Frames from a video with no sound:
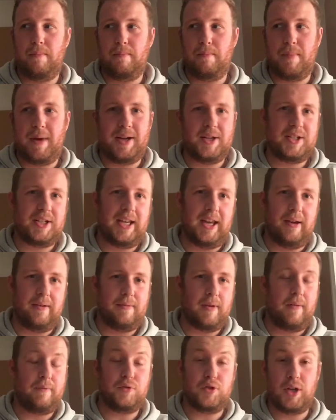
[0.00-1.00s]
Managed to get,
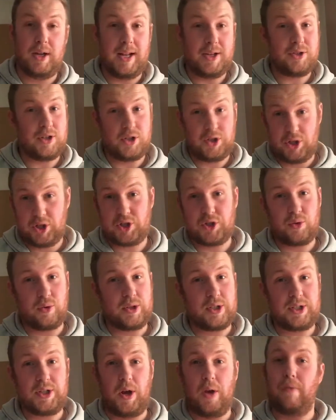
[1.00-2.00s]
I've literally just
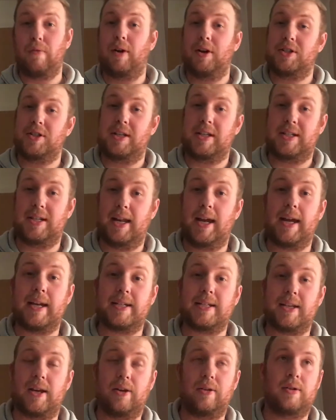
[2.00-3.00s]
joined Stover actually today,
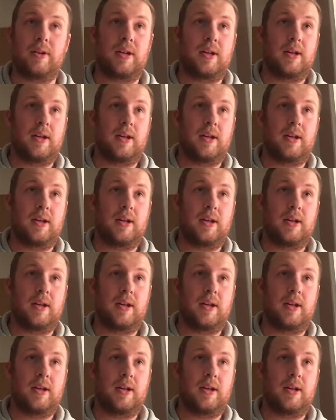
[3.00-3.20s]
so